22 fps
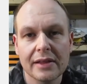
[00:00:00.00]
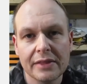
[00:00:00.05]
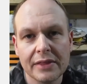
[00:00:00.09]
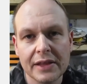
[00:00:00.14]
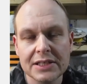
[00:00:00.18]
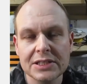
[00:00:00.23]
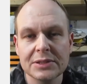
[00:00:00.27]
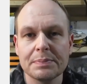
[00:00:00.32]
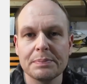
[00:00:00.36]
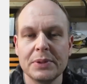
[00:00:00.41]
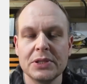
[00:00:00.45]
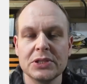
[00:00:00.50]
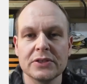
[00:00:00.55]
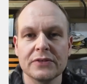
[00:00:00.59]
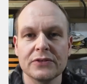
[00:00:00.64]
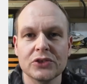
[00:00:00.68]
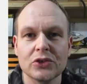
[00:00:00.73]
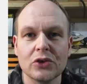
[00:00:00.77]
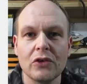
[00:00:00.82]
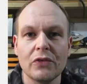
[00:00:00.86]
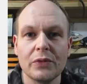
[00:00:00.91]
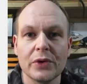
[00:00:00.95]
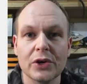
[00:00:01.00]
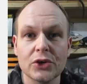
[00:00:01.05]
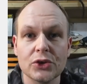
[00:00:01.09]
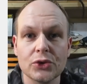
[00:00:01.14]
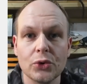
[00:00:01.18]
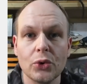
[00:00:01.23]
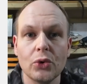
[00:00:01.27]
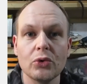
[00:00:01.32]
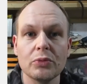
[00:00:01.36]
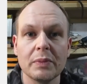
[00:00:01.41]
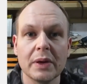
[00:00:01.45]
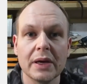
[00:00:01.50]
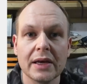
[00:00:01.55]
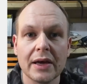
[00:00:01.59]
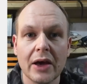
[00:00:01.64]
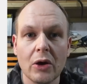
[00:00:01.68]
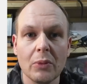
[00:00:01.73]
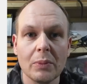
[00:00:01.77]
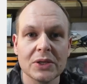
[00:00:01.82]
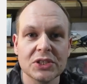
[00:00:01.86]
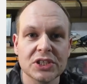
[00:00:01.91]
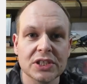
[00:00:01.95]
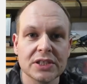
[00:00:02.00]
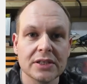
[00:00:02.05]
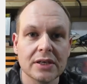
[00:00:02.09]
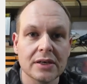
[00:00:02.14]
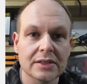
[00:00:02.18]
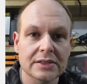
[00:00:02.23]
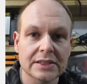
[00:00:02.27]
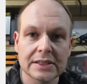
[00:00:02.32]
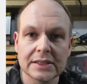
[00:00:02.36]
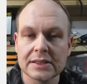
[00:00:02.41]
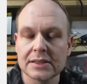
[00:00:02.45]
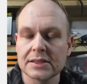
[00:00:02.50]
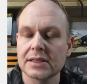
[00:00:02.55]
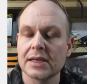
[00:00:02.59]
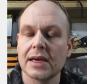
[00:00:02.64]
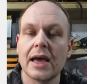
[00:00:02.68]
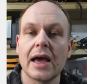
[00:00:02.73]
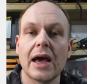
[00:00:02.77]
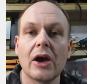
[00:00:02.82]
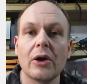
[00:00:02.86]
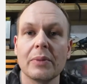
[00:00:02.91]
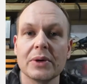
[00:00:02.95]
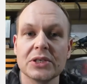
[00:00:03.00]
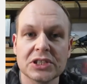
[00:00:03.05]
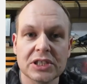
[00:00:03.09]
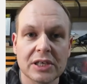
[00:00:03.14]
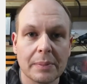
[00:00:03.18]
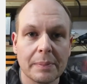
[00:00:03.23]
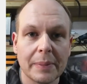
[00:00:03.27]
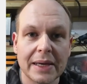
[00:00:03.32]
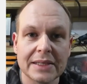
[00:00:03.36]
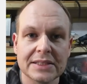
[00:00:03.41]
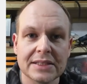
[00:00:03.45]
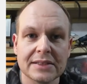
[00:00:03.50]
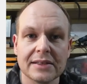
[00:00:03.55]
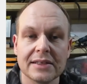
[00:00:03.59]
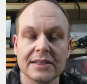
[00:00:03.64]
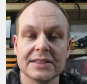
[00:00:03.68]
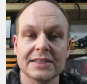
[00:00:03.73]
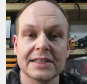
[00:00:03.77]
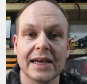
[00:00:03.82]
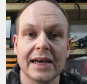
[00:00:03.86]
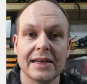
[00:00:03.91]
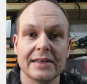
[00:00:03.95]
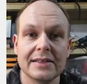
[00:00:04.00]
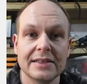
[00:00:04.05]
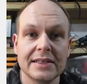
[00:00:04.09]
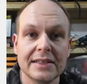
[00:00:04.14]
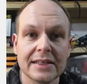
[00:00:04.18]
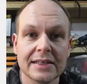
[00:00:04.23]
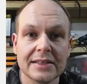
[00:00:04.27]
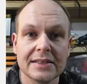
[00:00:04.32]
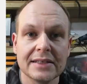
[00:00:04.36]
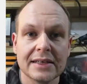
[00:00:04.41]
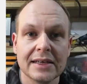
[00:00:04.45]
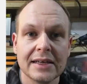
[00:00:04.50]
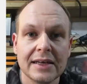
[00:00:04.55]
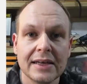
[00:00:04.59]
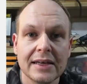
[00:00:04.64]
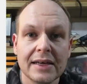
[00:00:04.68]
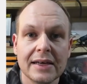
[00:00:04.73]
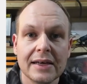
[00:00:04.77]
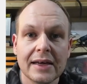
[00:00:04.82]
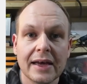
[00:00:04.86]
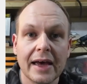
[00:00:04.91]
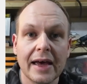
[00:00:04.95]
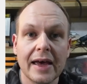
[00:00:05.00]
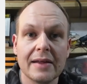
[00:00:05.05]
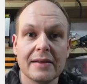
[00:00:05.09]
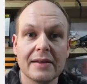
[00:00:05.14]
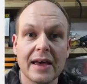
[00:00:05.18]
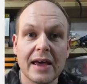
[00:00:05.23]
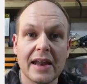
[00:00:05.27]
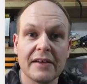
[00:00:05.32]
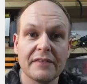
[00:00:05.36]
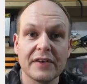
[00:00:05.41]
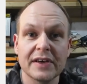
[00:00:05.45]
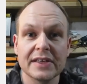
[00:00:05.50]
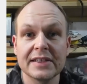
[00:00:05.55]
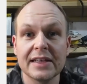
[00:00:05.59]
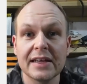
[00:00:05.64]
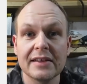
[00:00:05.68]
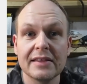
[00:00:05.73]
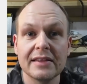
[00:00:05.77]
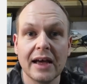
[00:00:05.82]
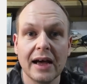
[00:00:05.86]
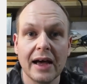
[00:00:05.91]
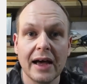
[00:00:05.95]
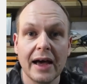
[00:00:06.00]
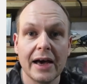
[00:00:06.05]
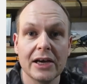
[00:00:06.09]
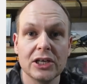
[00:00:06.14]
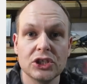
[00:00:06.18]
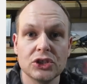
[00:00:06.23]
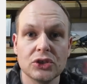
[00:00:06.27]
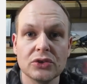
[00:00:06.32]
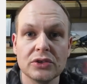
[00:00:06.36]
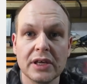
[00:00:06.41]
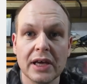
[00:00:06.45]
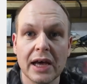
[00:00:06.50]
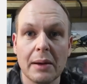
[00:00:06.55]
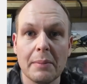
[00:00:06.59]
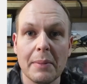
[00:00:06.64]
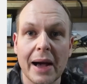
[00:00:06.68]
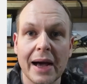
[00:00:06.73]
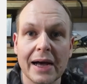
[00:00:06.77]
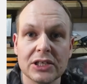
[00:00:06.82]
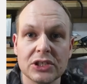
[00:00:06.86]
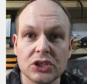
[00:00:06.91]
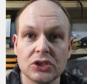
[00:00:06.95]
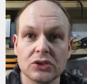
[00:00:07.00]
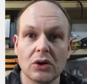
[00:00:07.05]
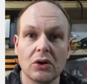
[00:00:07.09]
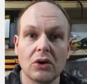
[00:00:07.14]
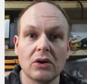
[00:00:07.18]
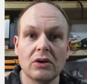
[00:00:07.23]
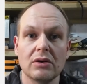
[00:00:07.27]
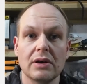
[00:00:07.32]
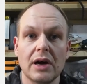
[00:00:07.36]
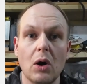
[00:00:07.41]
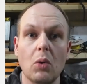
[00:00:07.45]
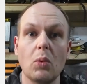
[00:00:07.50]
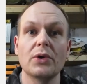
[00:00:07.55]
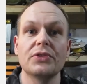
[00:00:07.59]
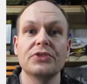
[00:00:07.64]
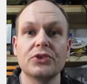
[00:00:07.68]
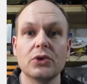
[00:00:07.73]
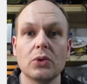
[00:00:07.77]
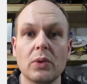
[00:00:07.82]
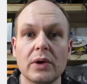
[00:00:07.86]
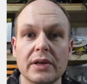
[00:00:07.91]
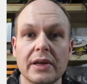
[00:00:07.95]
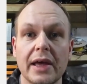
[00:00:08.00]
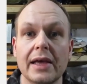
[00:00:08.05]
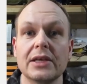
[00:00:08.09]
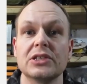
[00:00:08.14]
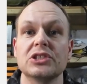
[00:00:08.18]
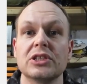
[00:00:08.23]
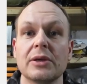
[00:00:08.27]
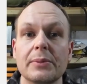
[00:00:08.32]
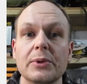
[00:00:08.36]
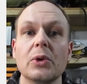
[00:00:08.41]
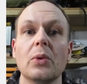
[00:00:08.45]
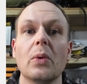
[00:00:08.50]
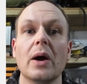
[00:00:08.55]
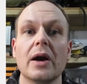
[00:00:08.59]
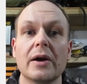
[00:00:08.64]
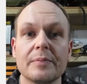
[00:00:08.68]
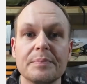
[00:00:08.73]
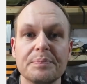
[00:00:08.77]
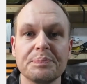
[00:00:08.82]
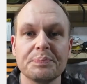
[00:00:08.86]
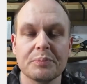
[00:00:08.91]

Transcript: this piece of software told me how much inductance, how much capacitance I needed. And if I did that, I should get a match or a 1-to-1 SWR.